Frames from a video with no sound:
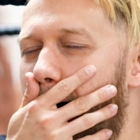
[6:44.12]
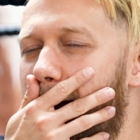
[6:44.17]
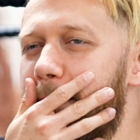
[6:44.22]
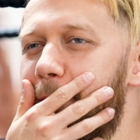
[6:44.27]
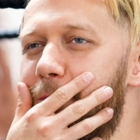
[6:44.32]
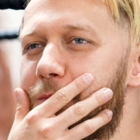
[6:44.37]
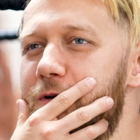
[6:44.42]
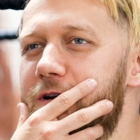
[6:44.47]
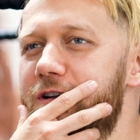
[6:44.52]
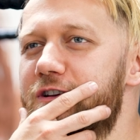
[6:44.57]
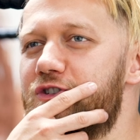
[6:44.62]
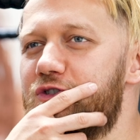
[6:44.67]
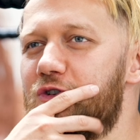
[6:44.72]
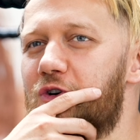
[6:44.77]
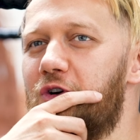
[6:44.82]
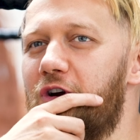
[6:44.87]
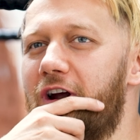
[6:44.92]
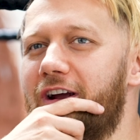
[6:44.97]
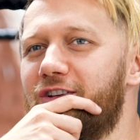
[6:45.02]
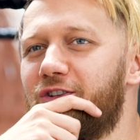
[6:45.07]
I'm pretty
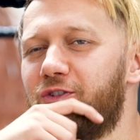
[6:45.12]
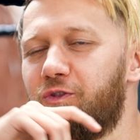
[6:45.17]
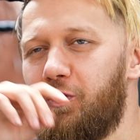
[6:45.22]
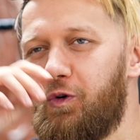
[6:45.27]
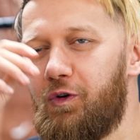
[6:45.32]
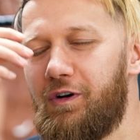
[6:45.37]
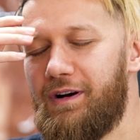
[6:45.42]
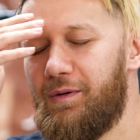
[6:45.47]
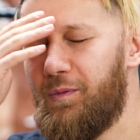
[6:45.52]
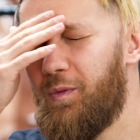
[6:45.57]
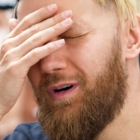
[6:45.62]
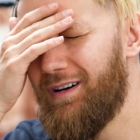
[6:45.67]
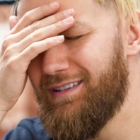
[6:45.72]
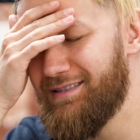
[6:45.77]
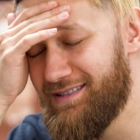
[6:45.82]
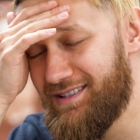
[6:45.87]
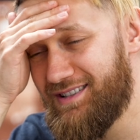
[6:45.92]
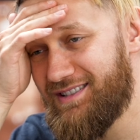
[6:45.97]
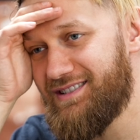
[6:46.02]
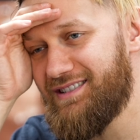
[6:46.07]
sure I saw it
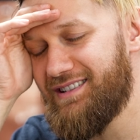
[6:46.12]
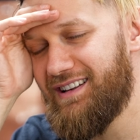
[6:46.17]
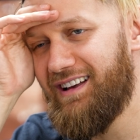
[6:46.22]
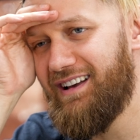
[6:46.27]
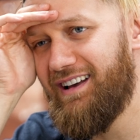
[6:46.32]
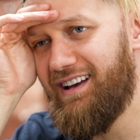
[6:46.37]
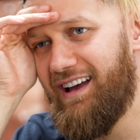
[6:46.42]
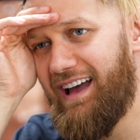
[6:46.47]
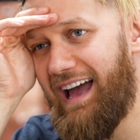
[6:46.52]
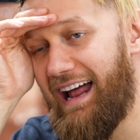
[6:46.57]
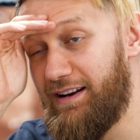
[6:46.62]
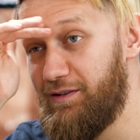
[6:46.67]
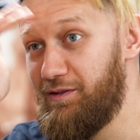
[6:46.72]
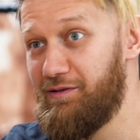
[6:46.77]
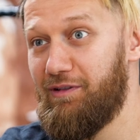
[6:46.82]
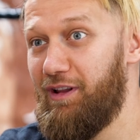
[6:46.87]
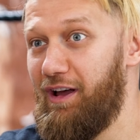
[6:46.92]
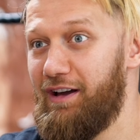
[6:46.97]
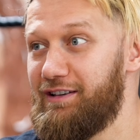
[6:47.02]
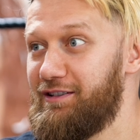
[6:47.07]
once, and
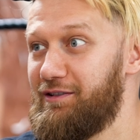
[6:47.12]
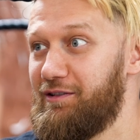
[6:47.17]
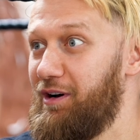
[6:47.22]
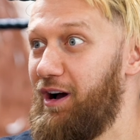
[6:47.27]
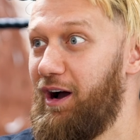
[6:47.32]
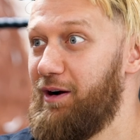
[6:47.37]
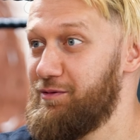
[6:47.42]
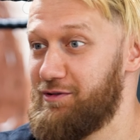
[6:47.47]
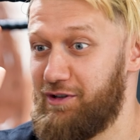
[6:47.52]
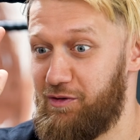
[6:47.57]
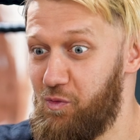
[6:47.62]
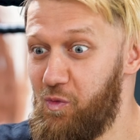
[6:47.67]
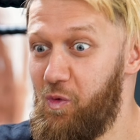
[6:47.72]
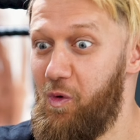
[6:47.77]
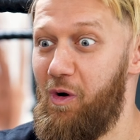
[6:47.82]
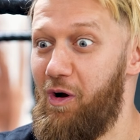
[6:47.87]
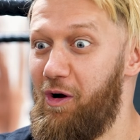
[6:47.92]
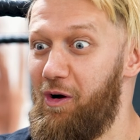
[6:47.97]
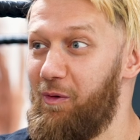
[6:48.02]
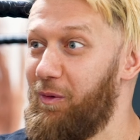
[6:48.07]
it like I was like,
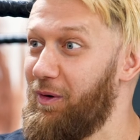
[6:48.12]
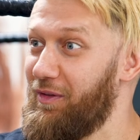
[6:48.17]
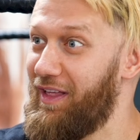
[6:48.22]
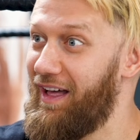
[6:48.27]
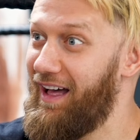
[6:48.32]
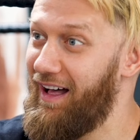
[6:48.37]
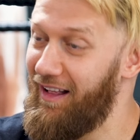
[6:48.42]
whoa, what the